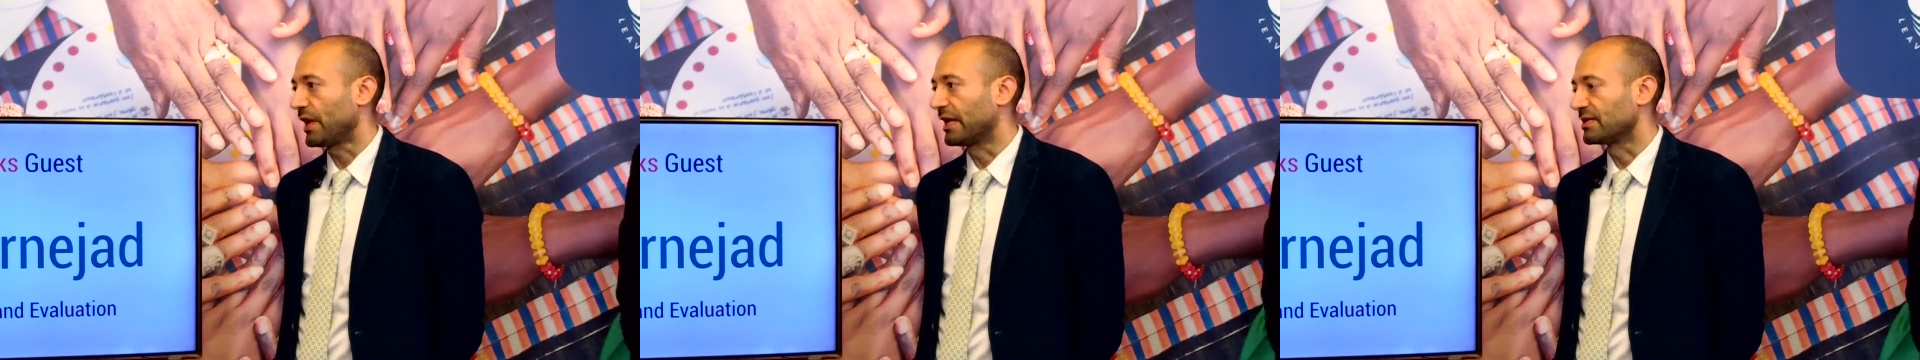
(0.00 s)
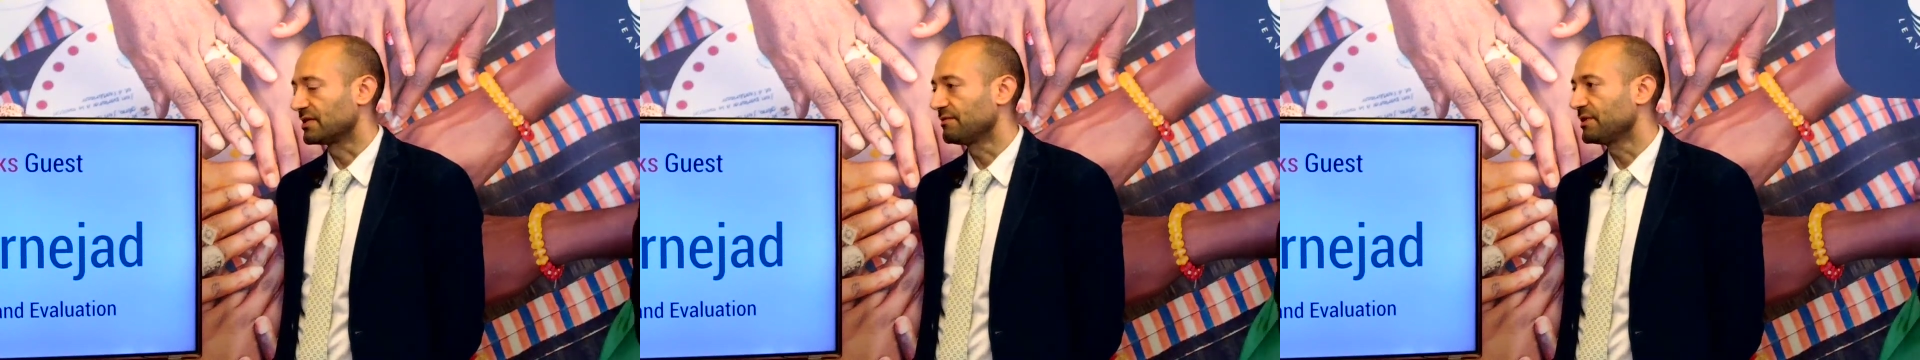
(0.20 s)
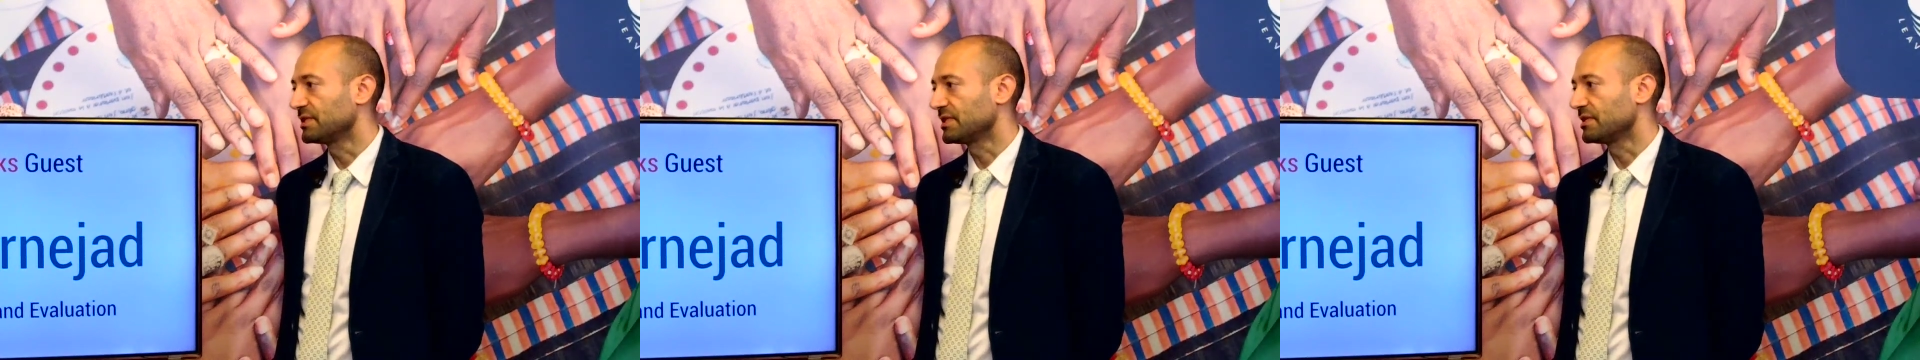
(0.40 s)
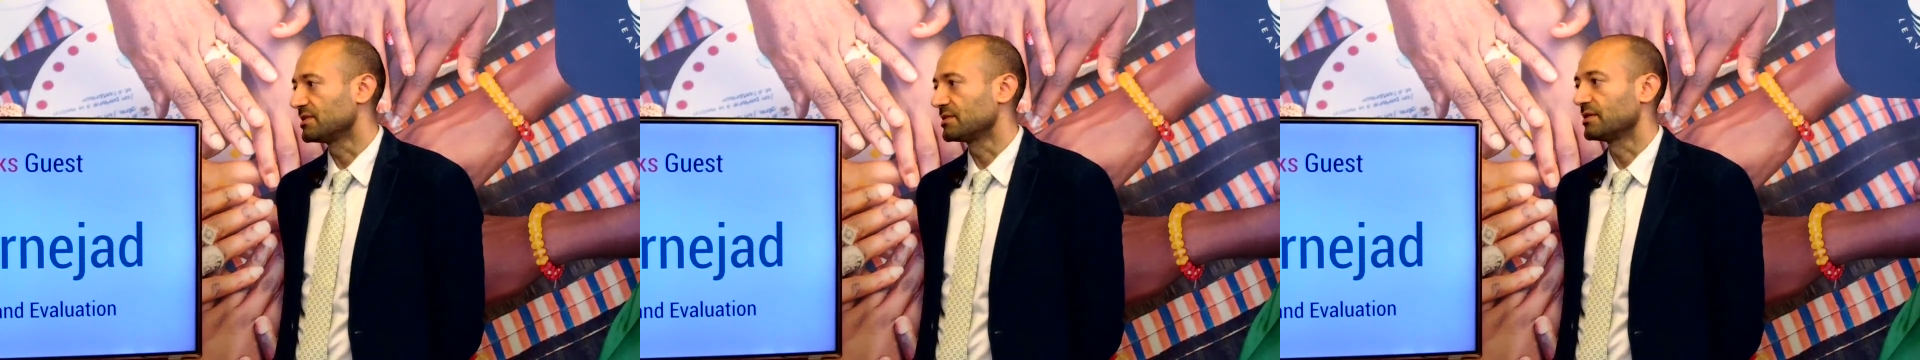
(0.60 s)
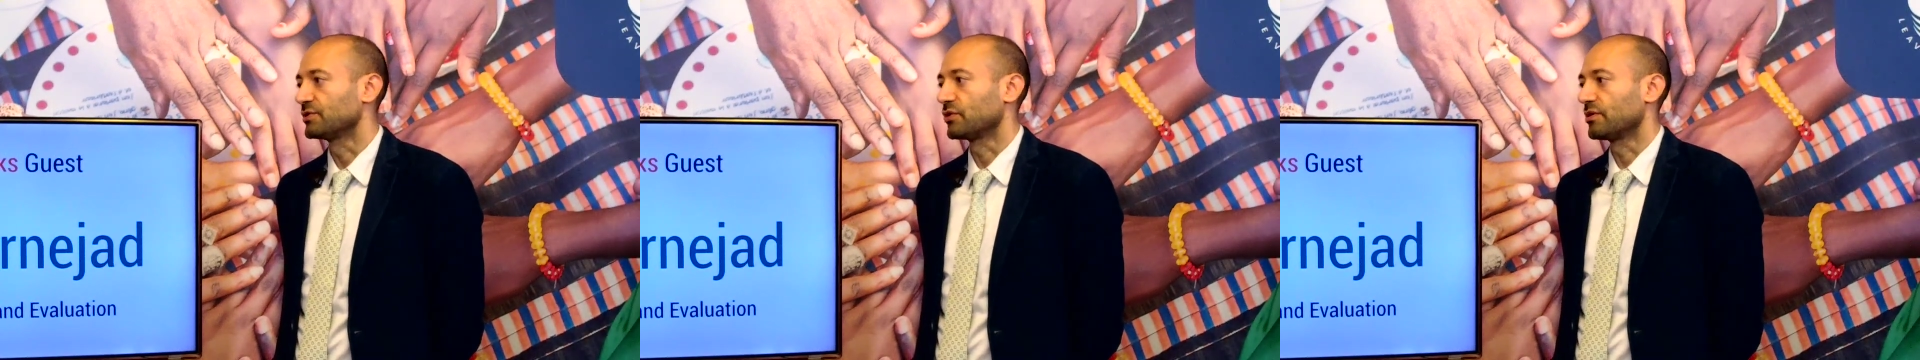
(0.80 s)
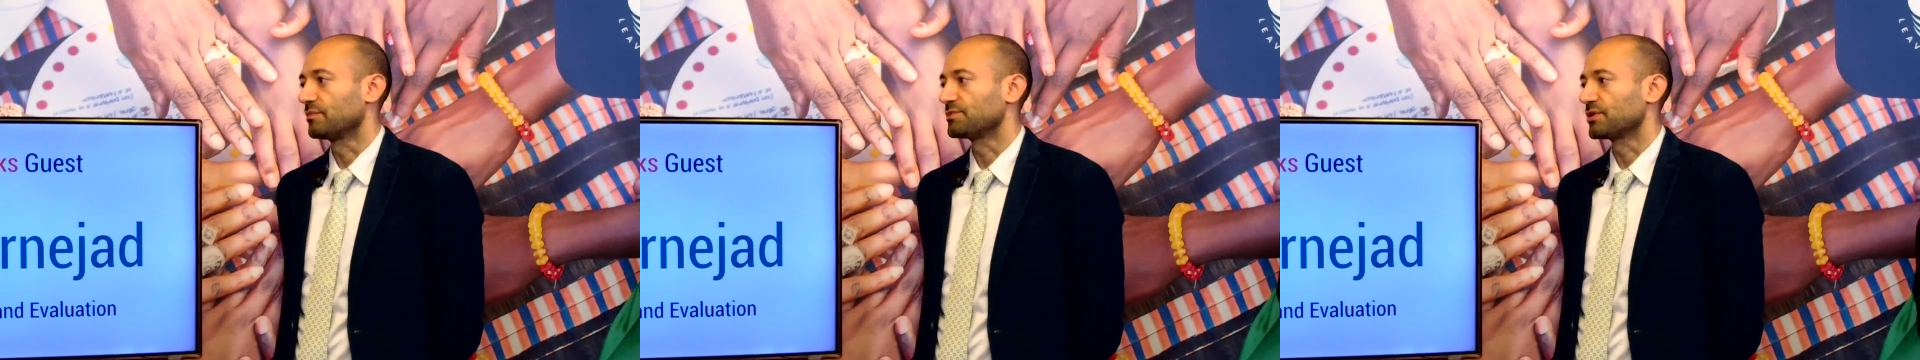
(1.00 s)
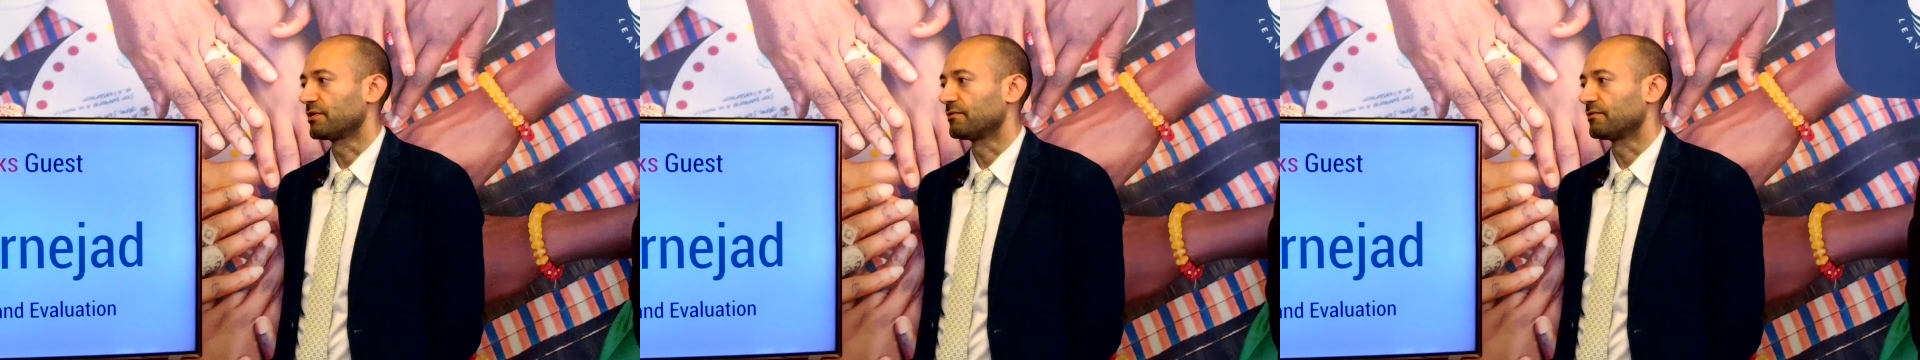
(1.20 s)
activities in terms